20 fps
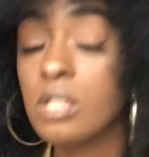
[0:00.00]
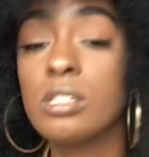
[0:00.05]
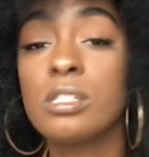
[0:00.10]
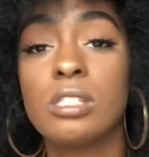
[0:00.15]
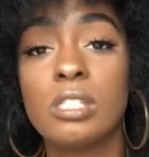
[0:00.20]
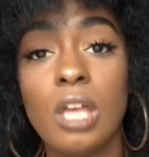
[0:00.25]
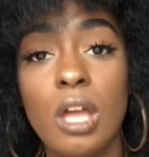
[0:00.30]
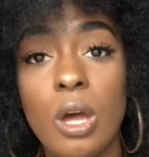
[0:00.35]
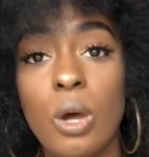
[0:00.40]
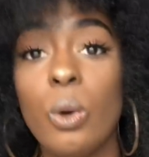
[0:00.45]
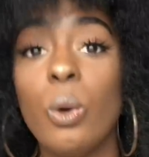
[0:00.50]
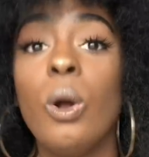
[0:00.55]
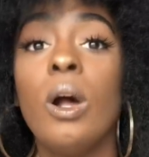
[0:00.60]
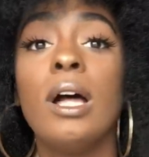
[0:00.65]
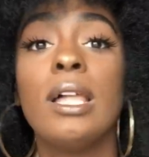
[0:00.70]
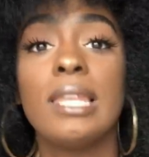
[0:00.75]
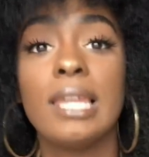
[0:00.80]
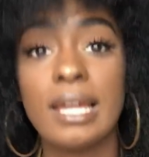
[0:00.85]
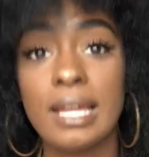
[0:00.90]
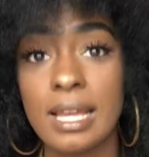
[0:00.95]
So,
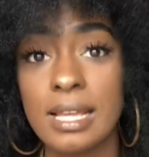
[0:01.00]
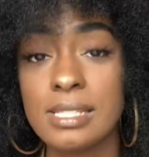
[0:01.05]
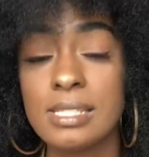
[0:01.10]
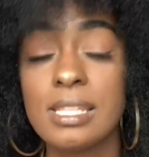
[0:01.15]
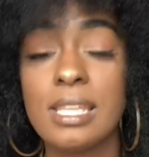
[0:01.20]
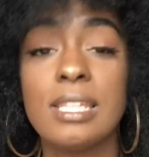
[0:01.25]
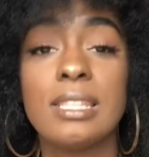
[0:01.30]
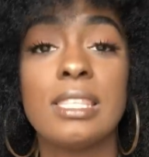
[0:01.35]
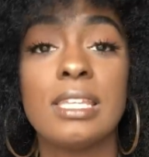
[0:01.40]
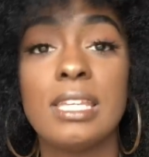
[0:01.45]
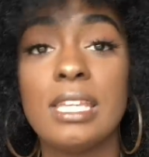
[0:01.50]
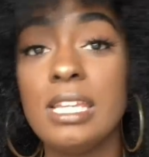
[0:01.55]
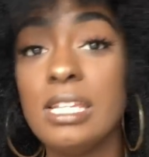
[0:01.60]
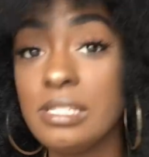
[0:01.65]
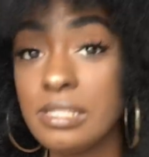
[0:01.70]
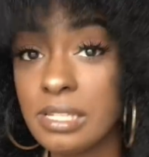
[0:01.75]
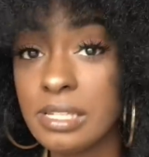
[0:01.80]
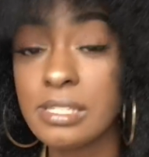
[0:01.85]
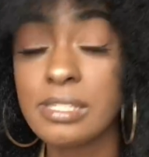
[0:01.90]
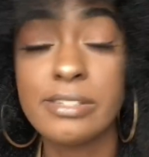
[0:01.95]
like I said, the
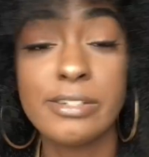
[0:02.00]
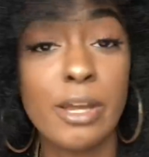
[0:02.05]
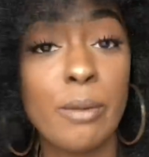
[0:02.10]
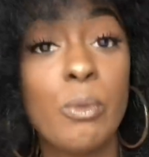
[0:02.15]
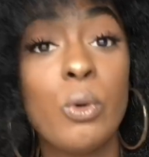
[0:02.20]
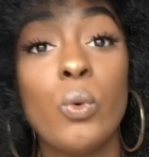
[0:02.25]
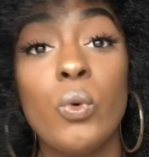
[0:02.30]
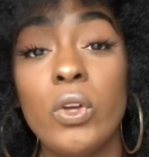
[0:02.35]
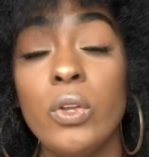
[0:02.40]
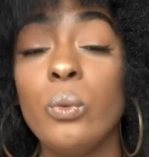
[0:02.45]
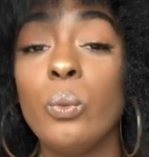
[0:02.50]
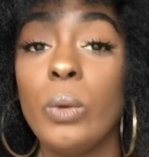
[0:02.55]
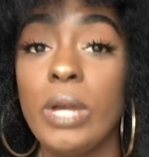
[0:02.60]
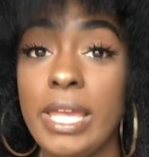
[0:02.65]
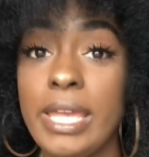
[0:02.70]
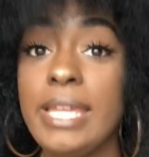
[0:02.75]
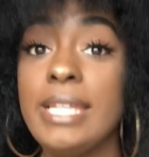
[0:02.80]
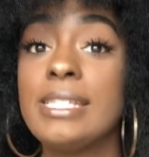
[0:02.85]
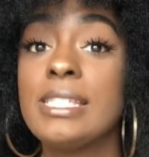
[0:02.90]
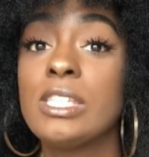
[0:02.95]
easiest #1
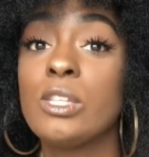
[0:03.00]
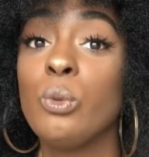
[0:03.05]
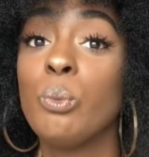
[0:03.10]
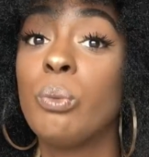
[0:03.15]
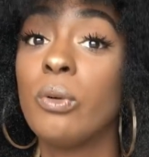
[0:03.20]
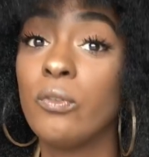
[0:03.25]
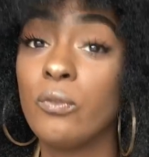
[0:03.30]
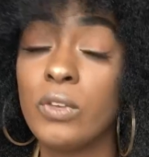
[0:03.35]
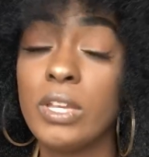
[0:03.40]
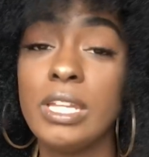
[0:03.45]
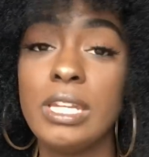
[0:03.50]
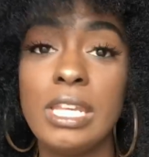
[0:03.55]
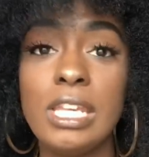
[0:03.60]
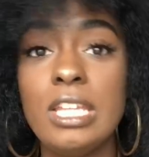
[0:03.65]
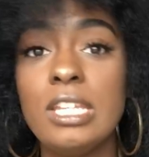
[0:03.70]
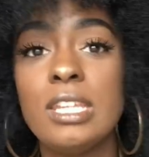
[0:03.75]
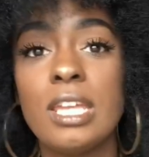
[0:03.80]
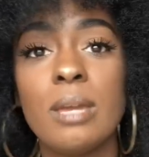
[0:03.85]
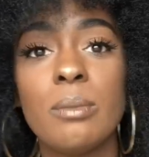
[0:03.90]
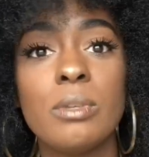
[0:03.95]
way to prevent
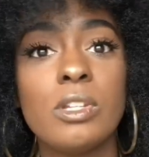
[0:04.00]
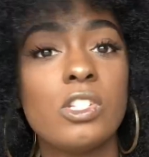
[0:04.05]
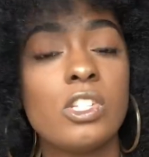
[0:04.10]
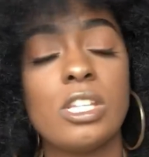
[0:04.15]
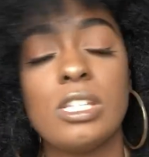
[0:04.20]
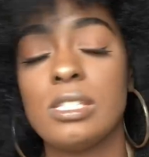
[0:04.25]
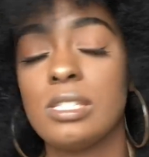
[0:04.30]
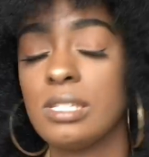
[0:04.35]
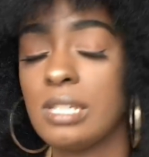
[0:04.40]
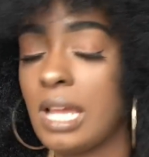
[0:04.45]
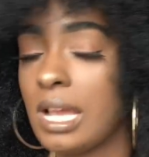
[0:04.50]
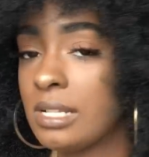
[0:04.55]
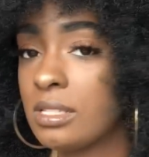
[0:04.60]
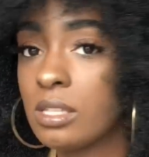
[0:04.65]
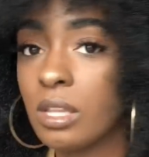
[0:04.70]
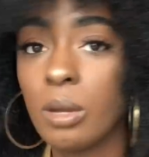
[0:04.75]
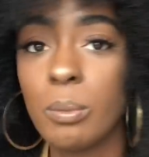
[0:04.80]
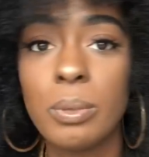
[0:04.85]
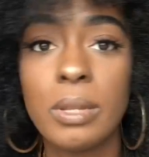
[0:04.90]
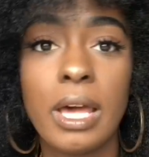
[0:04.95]
heat damage is not
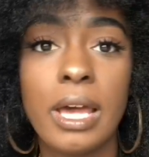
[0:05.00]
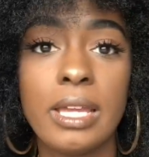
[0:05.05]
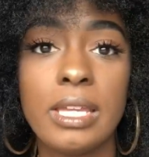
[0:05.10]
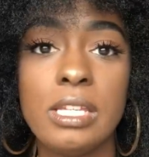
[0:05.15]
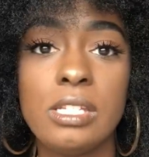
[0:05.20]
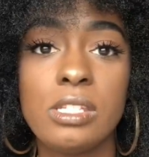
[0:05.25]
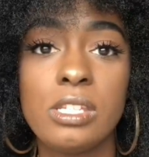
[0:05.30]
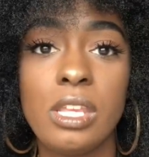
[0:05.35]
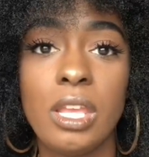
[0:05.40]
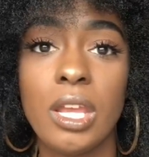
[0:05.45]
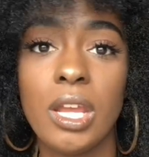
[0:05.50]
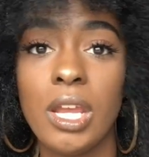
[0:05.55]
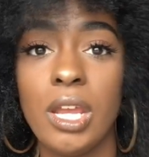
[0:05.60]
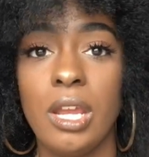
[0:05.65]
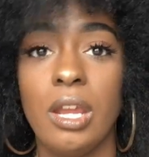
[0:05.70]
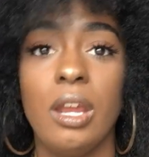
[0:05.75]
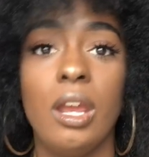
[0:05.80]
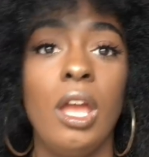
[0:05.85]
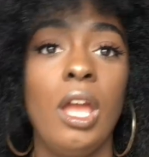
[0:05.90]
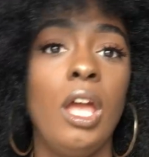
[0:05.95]
to apply heat to your
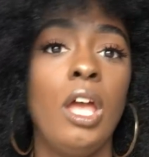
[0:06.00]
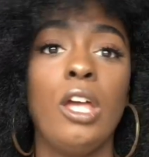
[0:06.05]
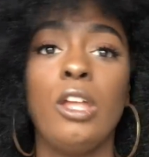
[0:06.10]
hair.